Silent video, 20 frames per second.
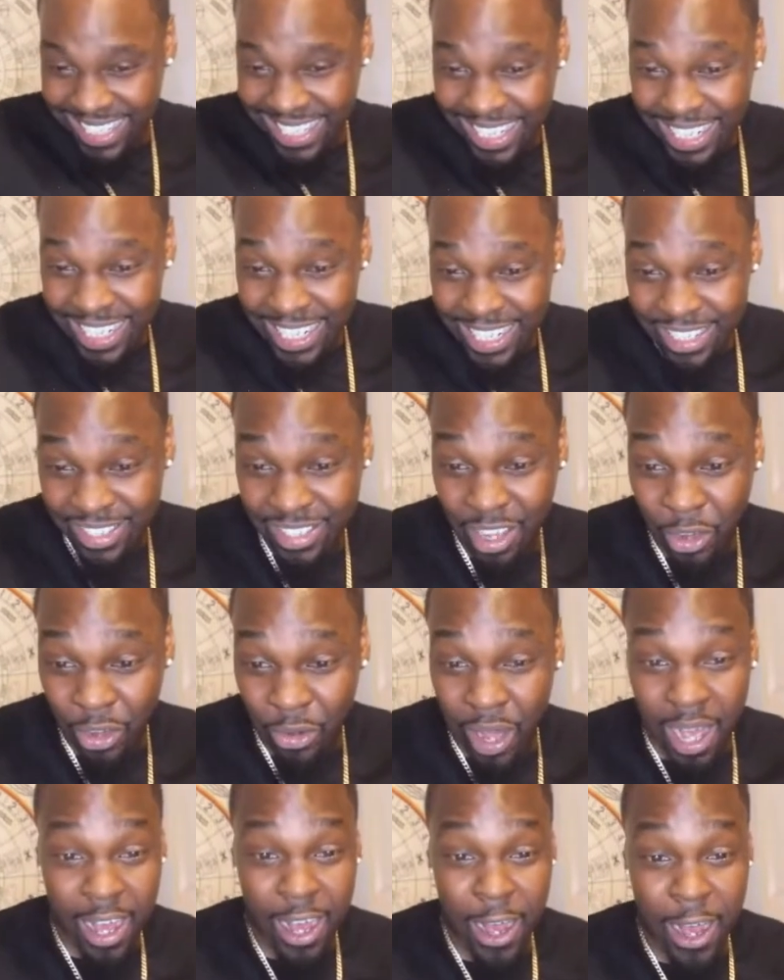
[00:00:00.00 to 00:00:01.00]

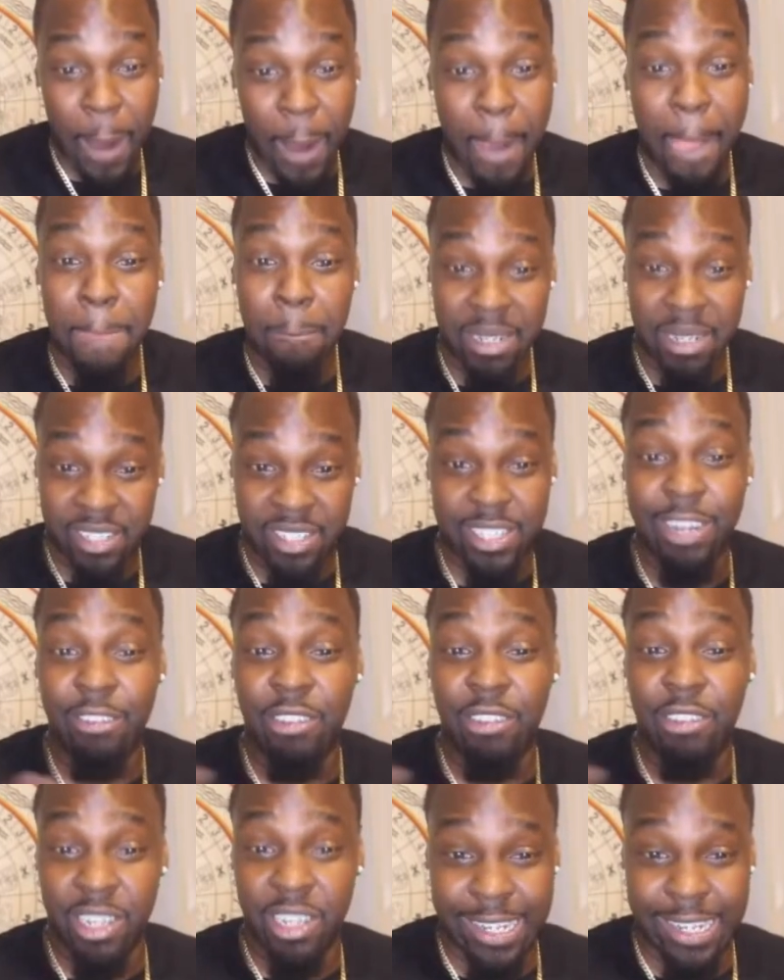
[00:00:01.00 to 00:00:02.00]
So, but
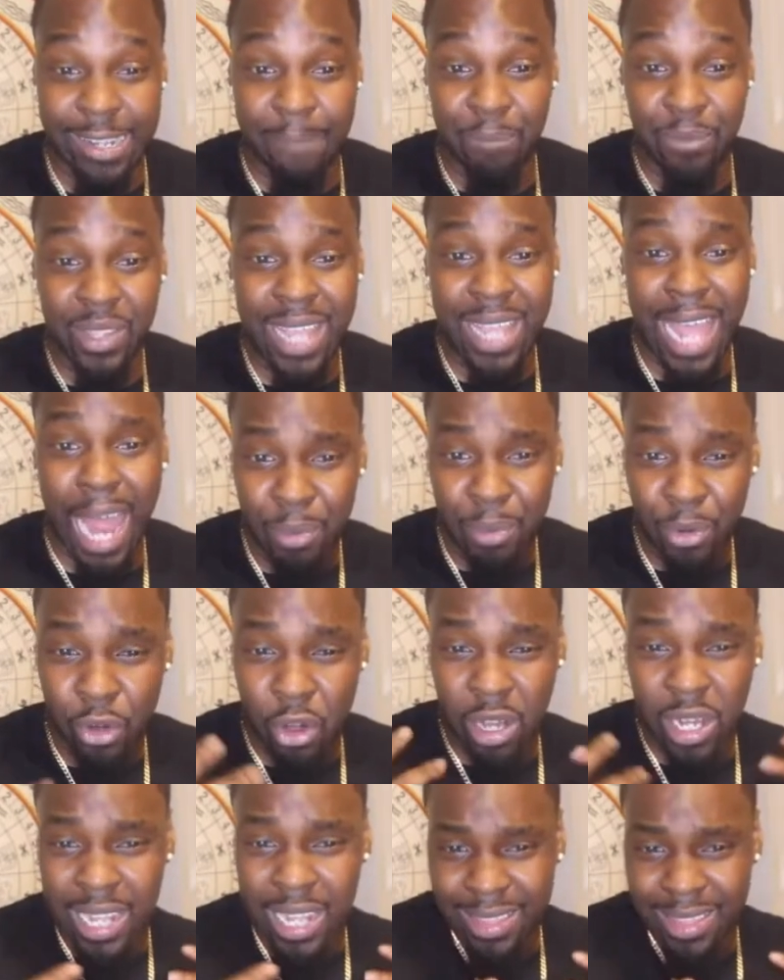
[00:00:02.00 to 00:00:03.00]
seriously,
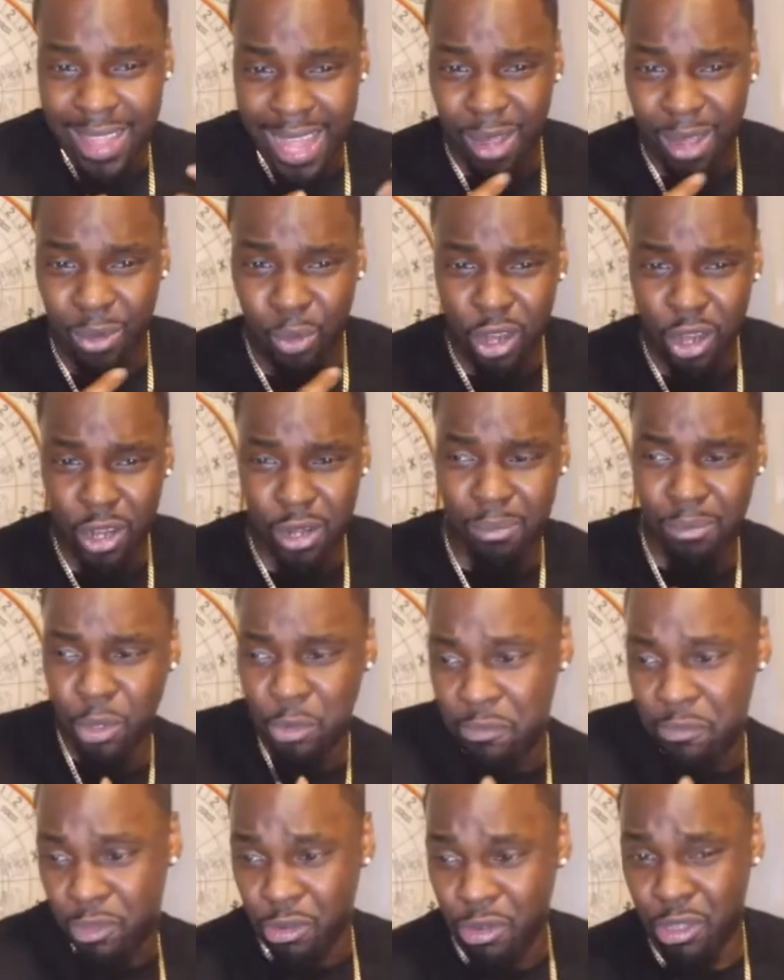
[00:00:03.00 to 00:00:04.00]
Capricorn, let that water
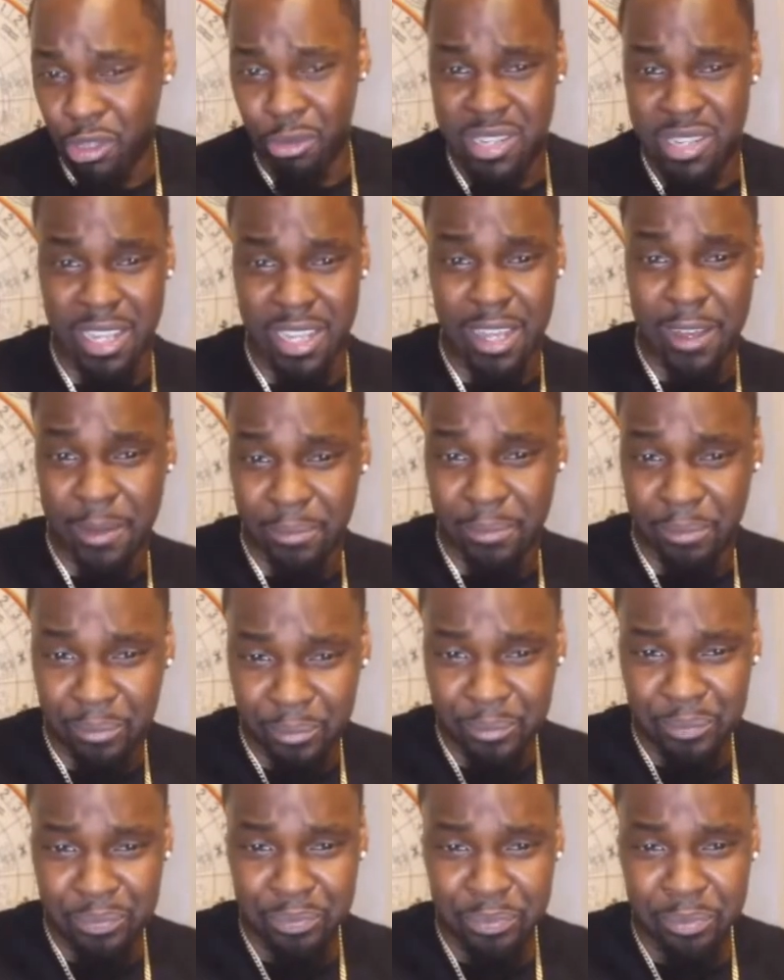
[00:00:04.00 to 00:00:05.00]
move through you some.
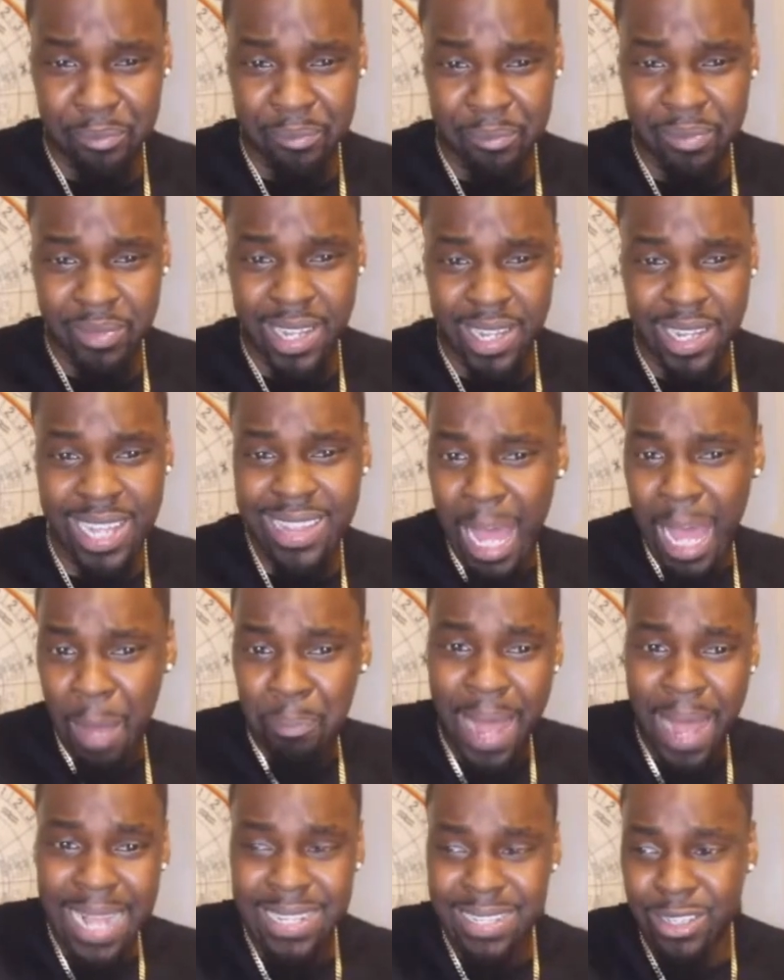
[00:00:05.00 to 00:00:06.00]
Let that
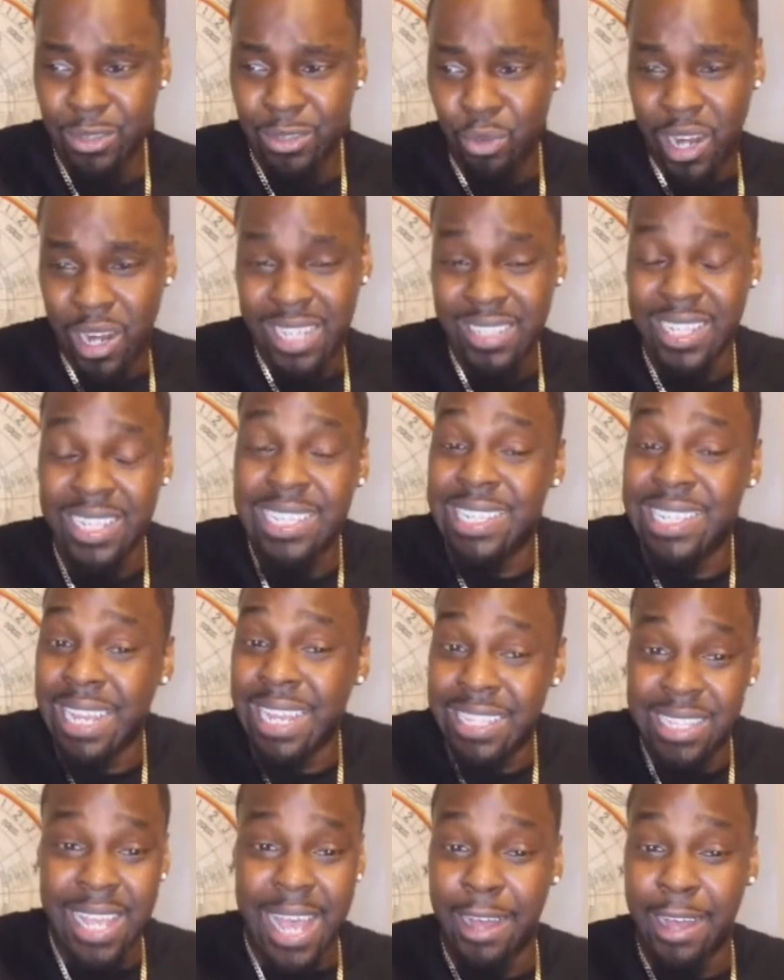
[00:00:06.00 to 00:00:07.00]
Pisces water. It's a
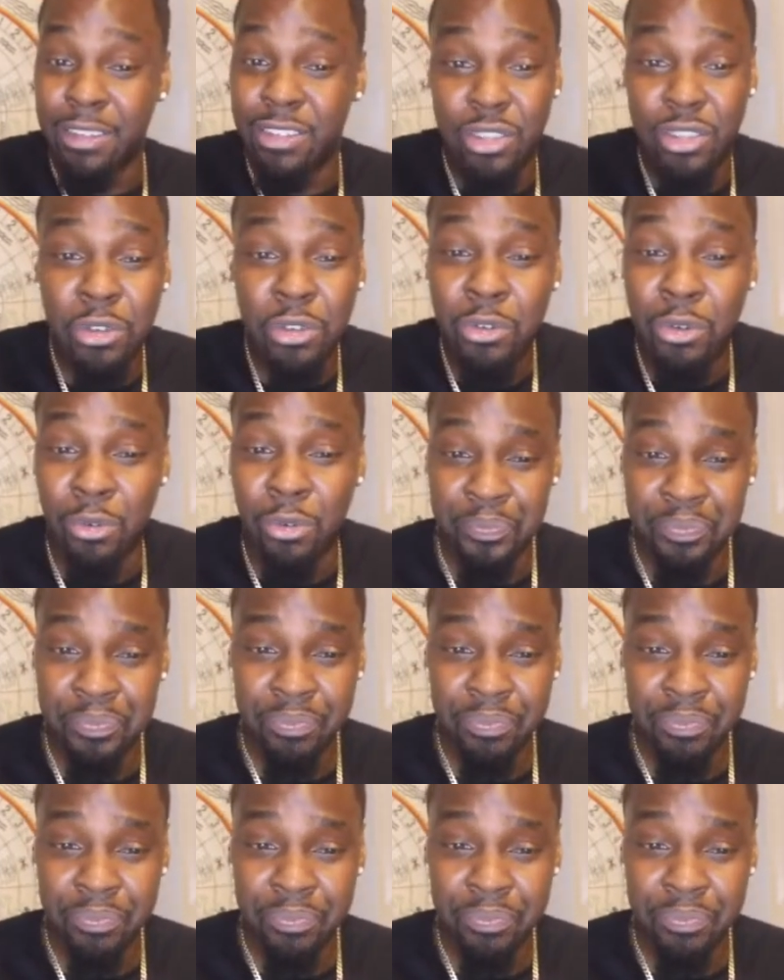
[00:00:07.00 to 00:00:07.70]
sextile too.